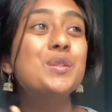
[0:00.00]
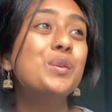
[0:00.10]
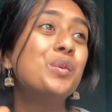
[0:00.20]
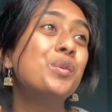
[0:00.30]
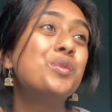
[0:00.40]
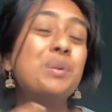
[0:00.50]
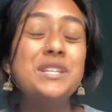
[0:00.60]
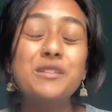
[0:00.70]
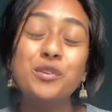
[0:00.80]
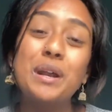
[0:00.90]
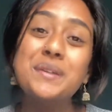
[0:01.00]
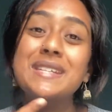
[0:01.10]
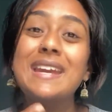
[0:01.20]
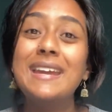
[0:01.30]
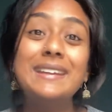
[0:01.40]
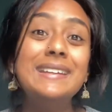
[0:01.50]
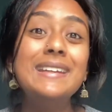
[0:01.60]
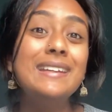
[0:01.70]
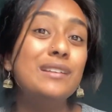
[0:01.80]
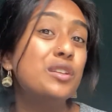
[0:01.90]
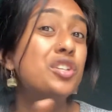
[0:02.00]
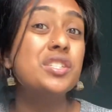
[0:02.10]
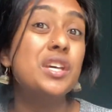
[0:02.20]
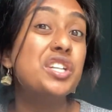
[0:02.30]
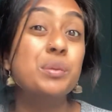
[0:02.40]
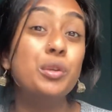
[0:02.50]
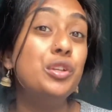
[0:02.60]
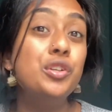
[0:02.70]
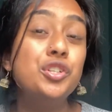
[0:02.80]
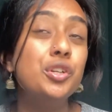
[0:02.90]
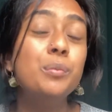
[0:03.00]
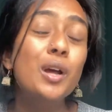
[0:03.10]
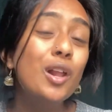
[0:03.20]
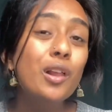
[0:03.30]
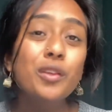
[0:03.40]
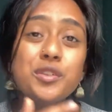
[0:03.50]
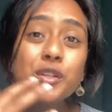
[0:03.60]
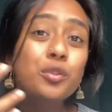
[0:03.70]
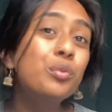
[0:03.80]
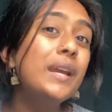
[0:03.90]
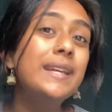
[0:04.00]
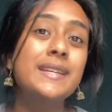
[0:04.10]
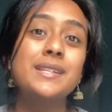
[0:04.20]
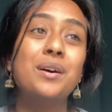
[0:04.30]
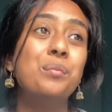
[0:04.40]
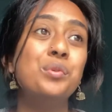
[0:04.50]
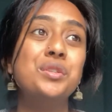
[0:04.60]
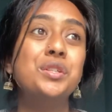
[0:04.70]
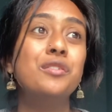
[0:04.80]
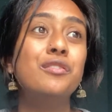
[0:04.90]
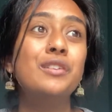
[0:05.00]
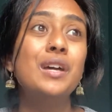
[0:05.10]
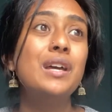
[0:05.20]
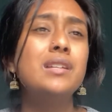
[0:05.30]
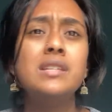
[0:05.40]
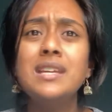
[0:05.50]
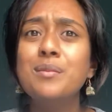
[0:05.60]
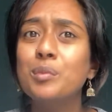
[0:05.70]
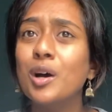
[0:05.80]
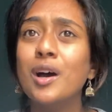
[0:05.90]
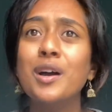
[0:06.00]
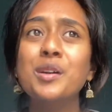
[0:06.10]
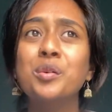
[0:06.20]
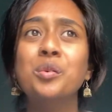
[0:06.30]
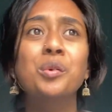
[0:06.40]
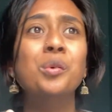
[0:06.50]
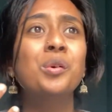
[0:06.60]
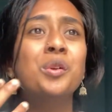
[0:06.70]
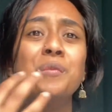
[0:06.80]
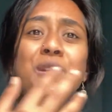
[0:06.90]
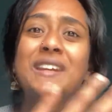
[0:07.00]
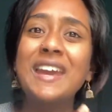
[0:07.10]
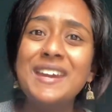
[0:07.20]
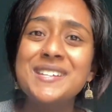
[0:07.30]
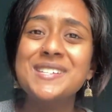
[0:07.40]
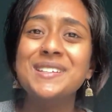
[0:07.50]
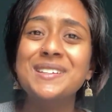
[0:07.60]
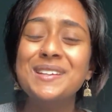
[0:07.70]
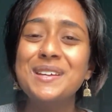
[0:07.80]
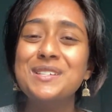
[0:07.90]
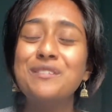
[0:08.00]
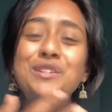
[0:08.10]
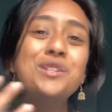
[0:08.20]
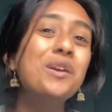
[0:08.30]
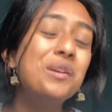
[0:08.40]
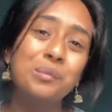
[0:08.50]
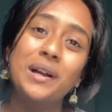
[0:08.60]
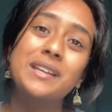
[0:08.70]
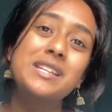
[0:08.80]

or 24 Hours in A&E. You can just search them on YouTube. Those are great examples of teamwork or communication. So if you don't have work